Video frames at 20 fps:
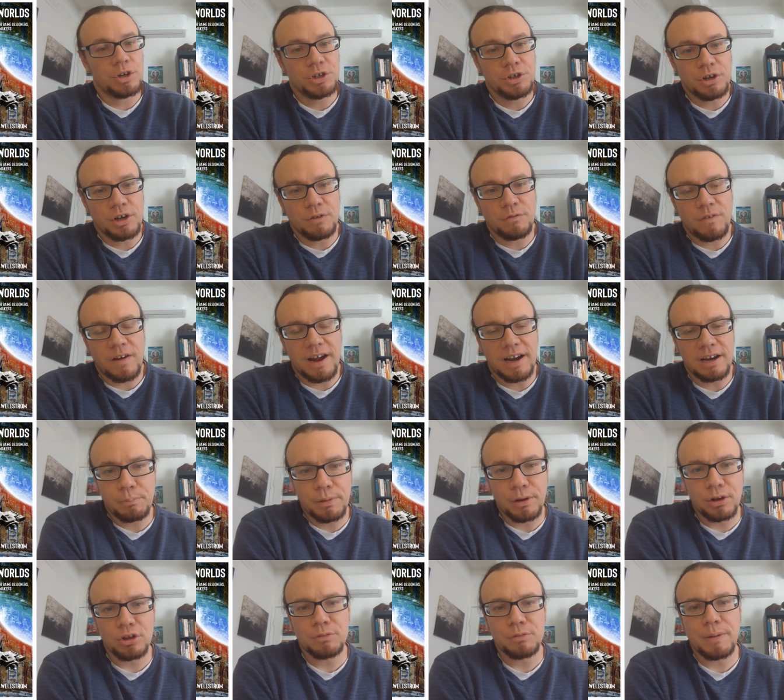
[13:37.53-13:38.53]
you can find
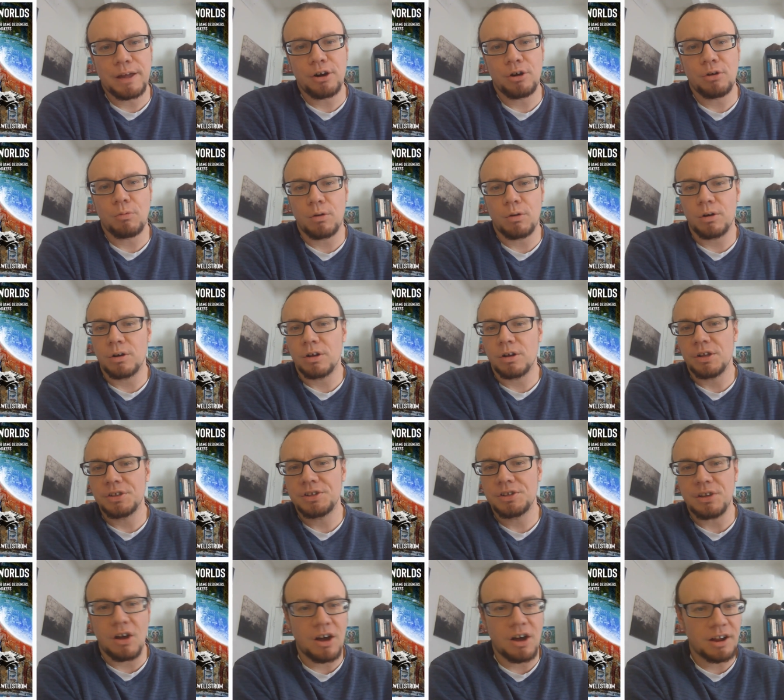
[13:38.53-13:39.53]
Build Better
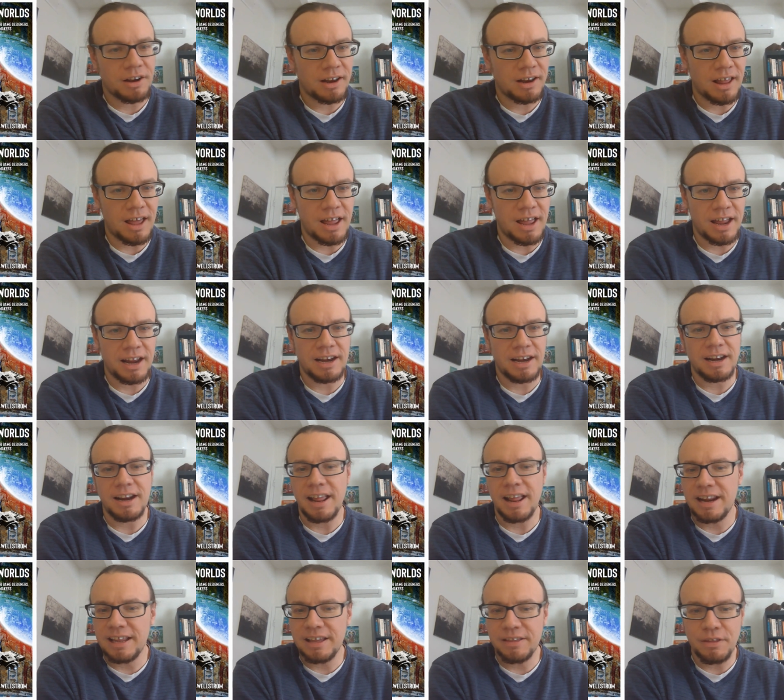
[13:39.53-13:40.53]
Worlds online at
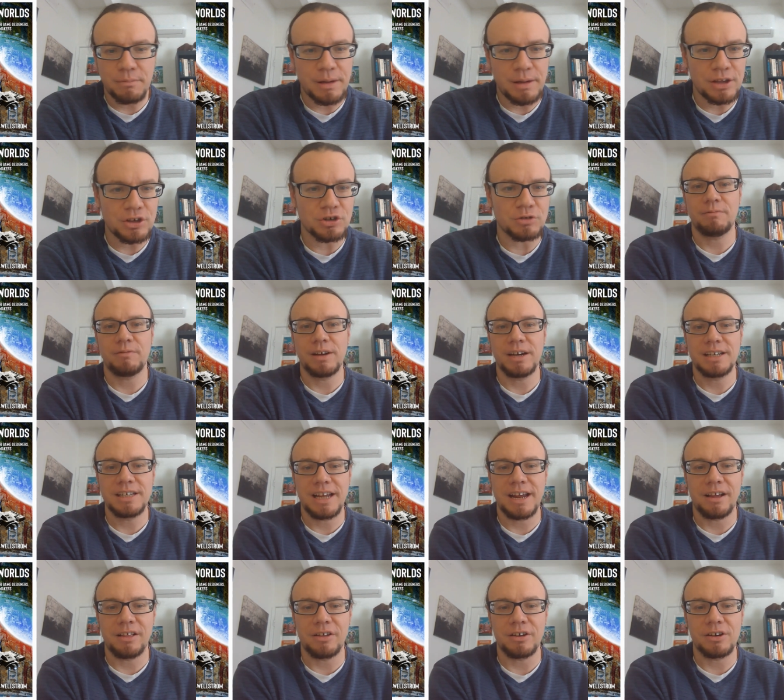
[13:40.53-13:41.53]
any of the major
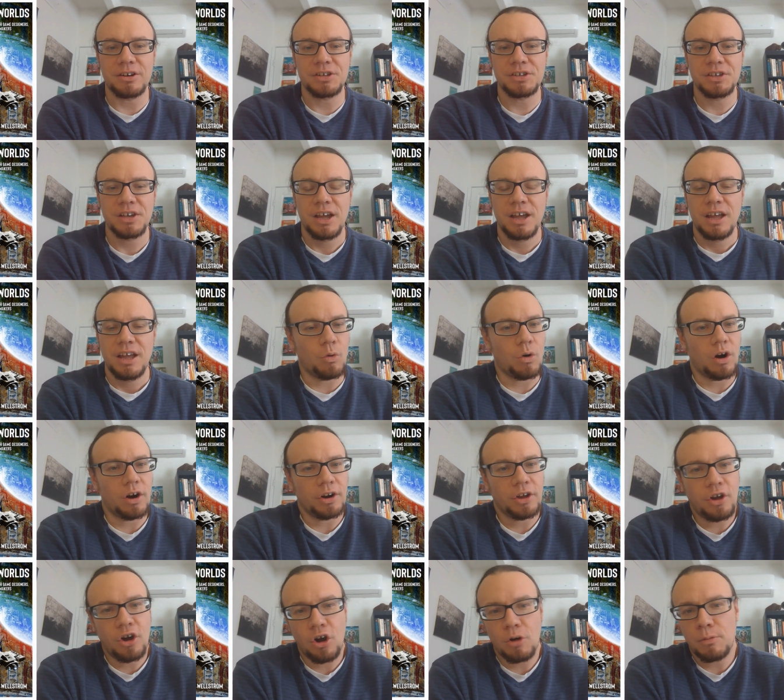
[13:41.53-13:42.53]
retailers. We're on
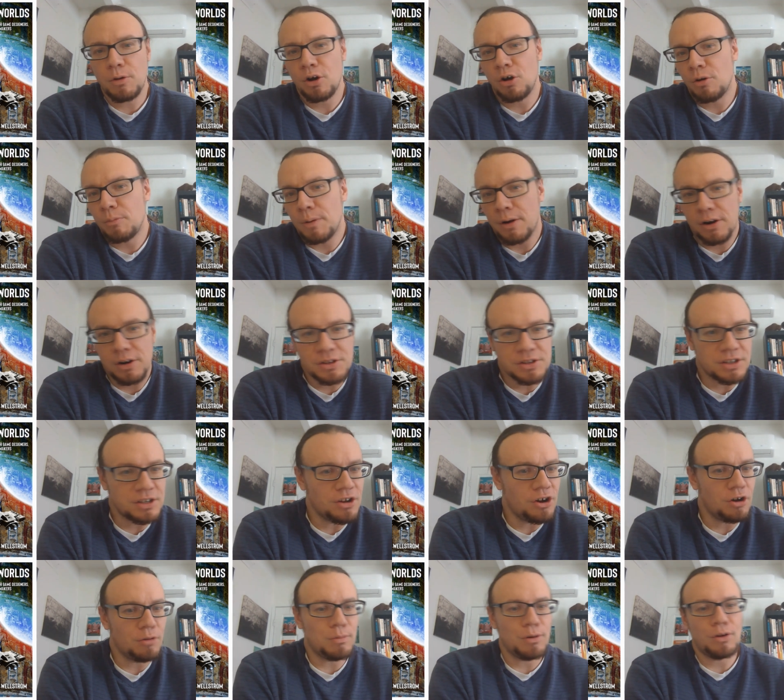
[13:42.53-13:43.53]
Kobo, Barnes &
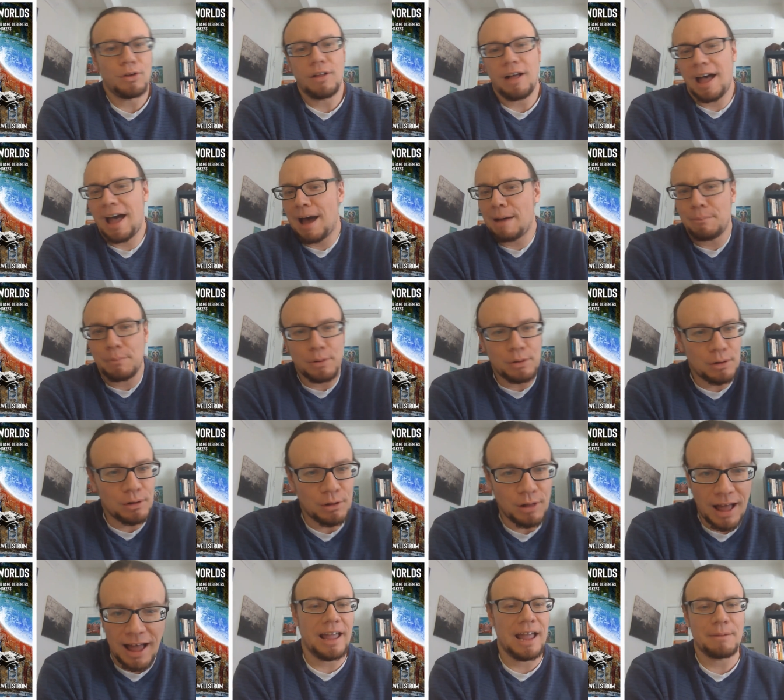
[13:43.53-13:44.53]
Noble,
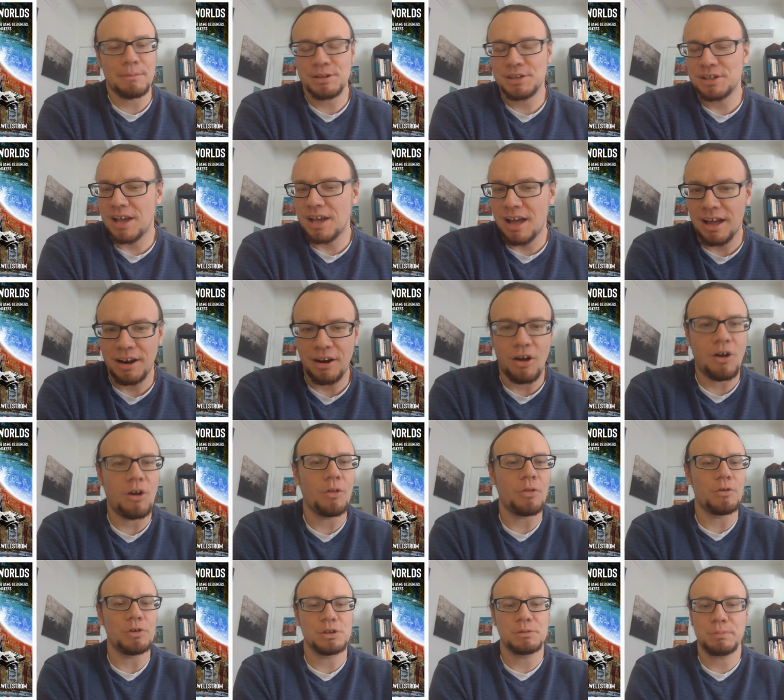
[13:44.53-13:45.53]
Apple, Amazon, all
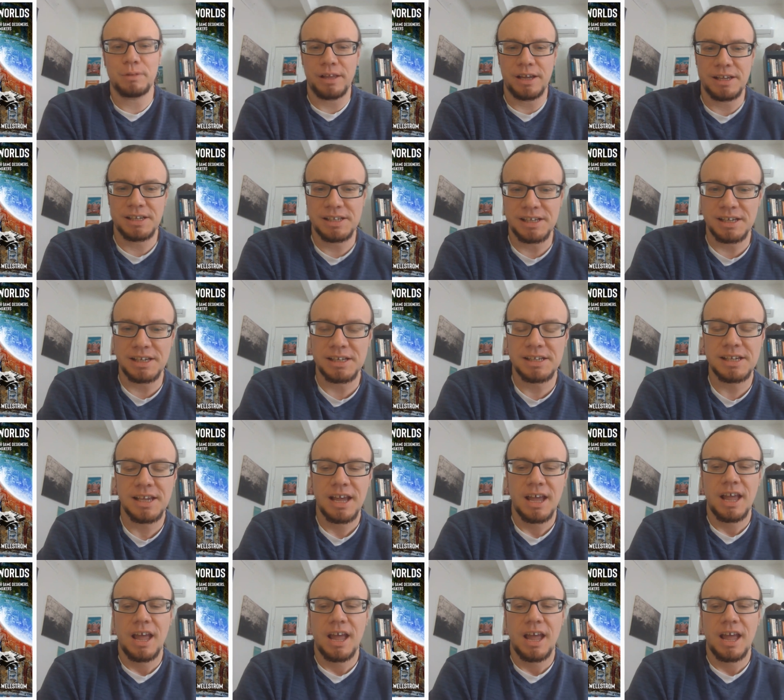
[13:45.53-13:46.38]
those places.